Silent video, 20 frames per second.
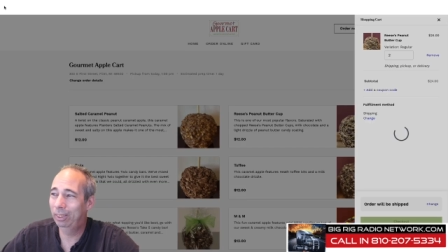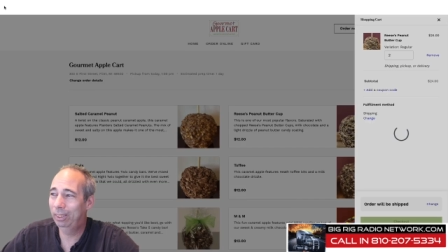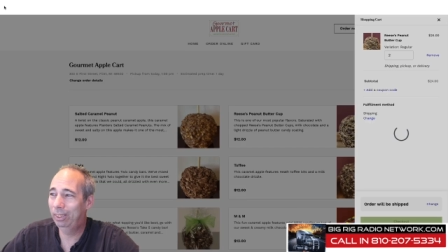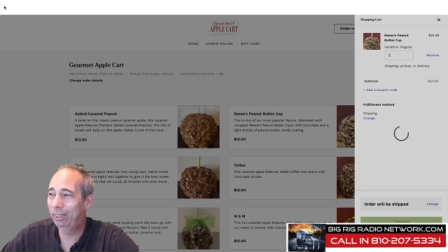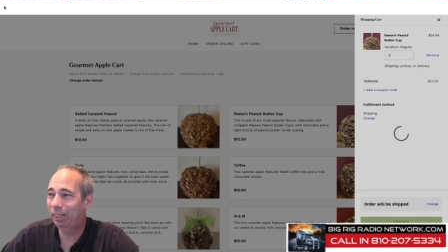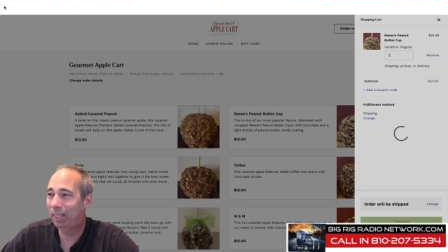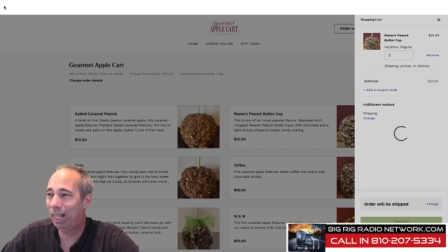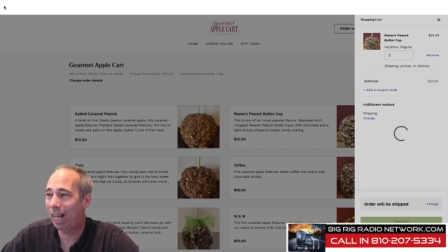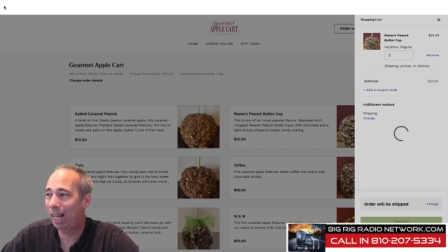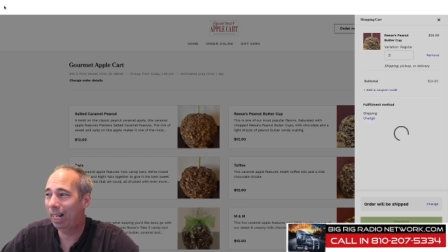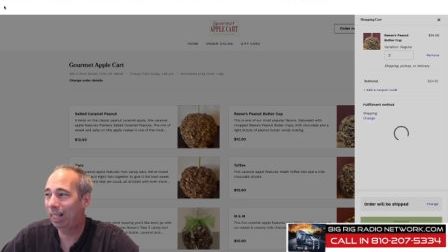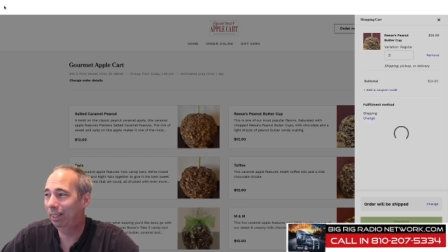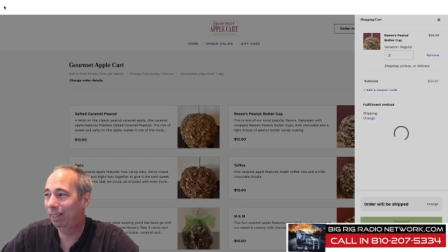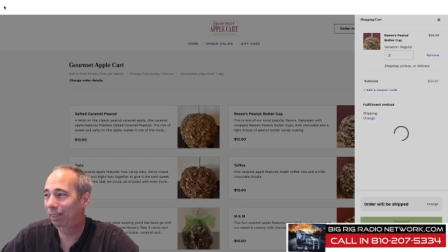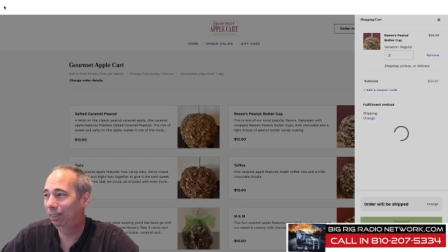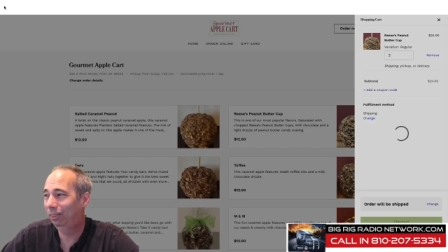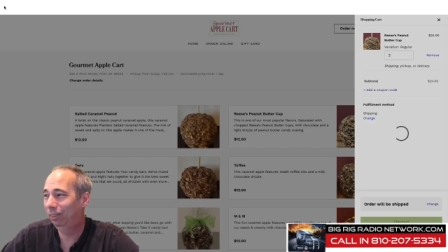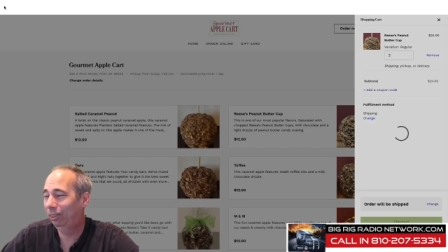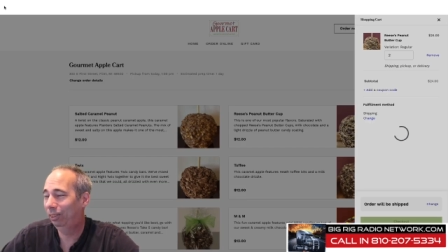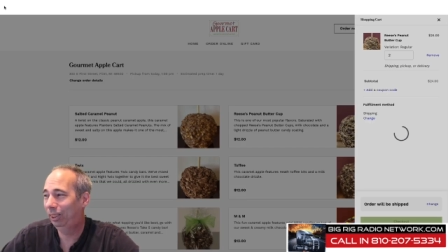got
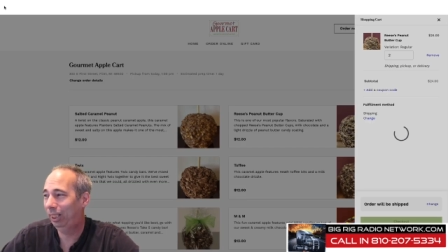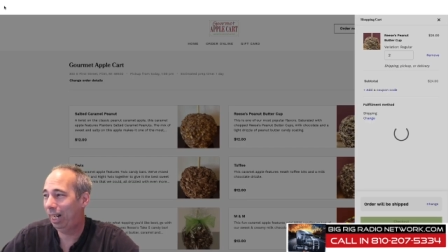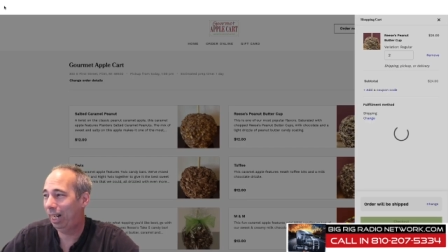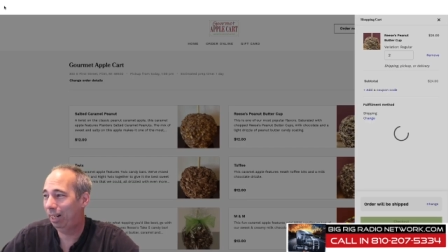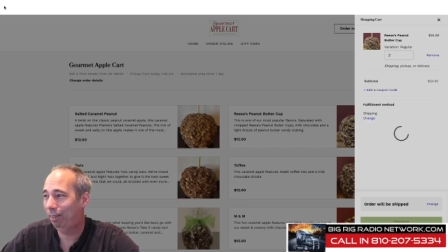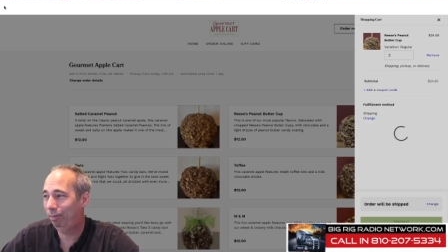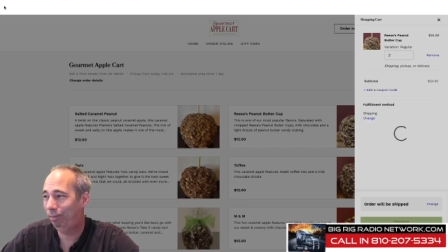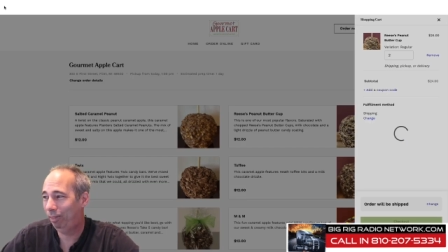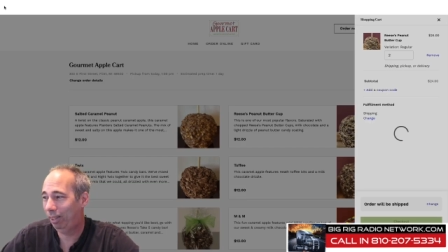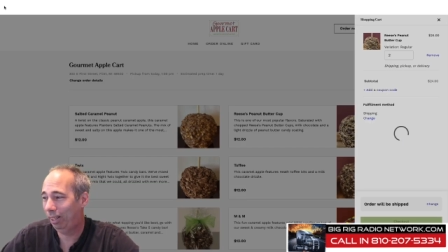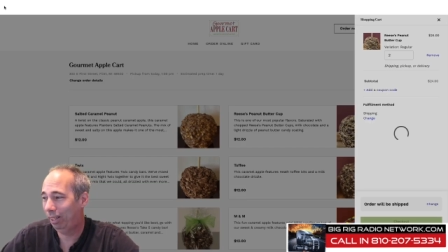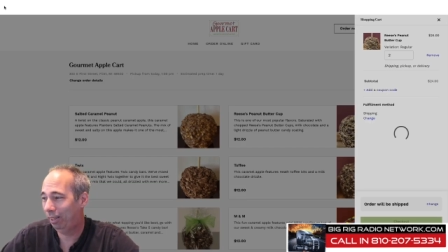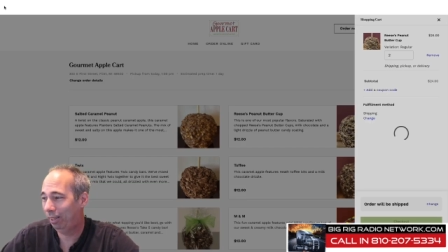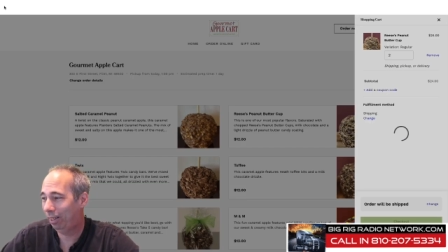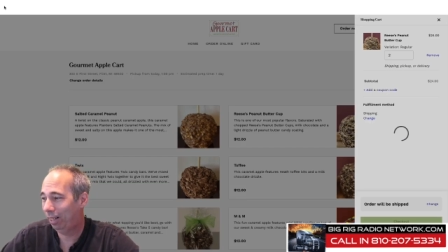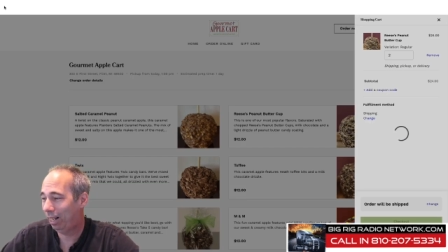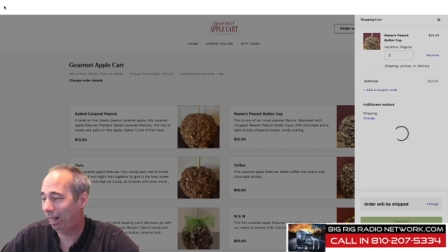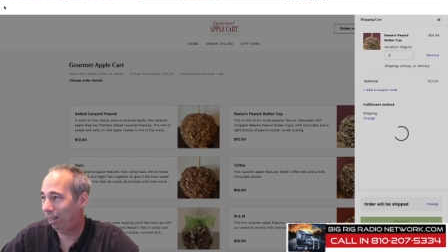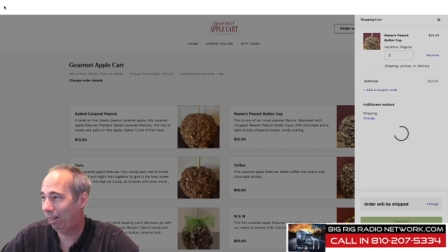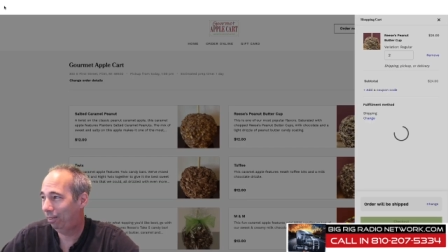Shannon figured it
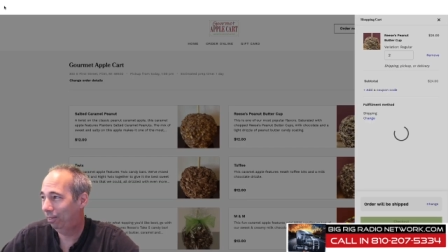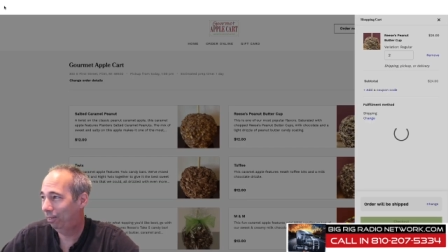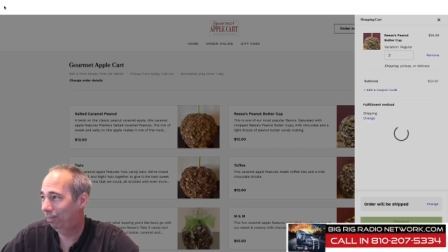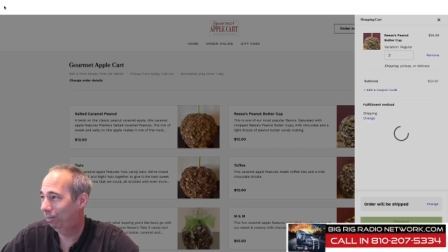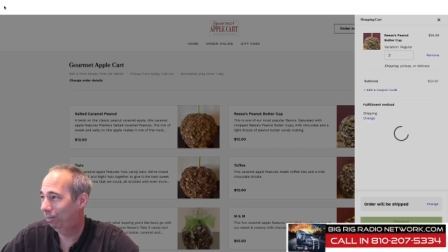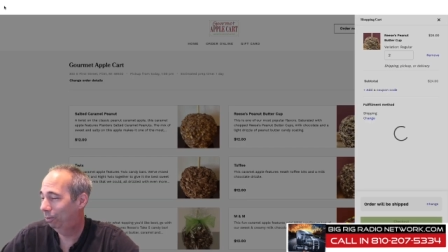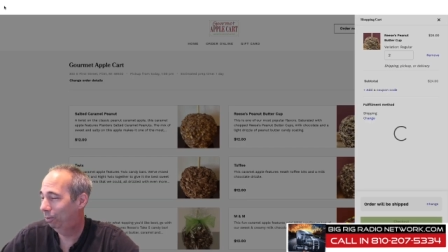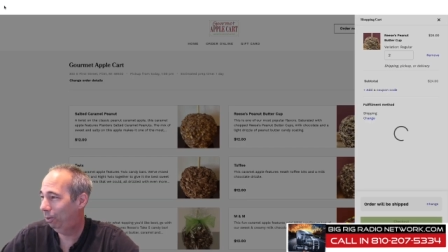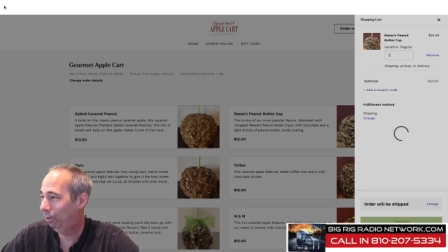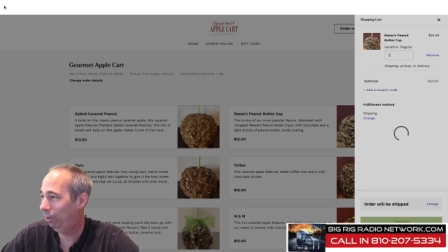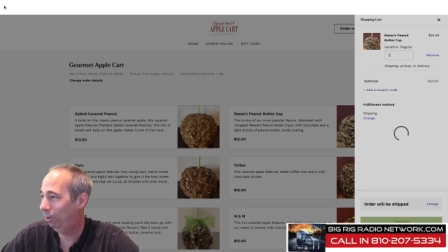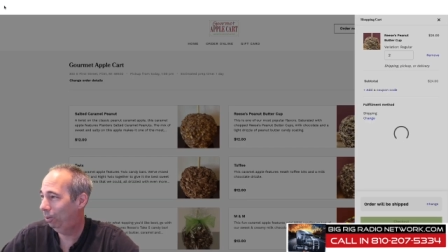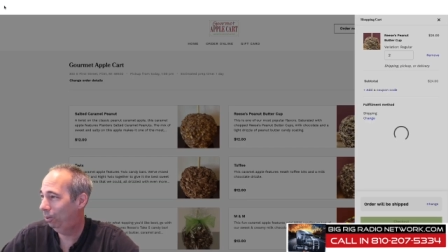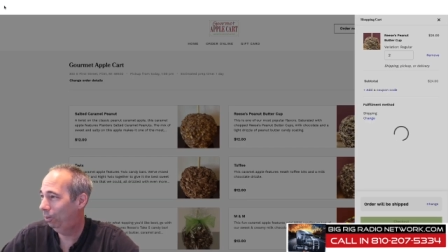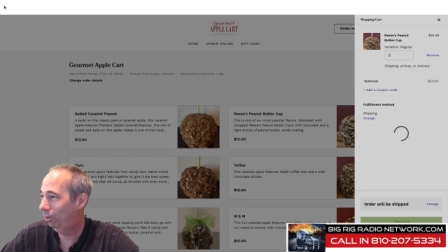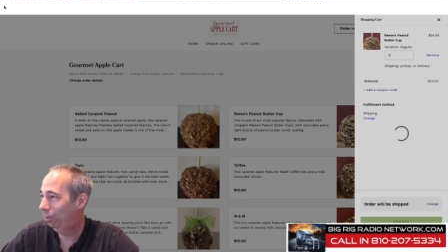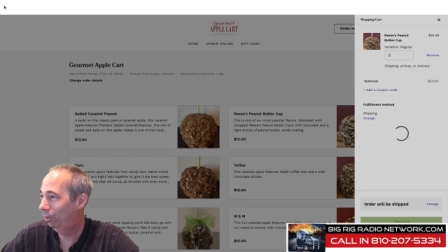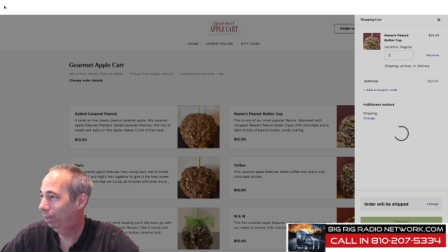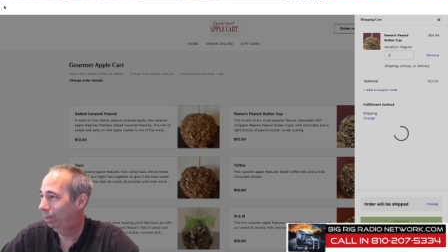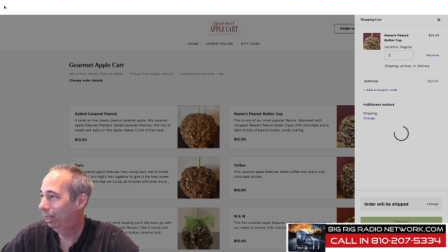out. Whoo!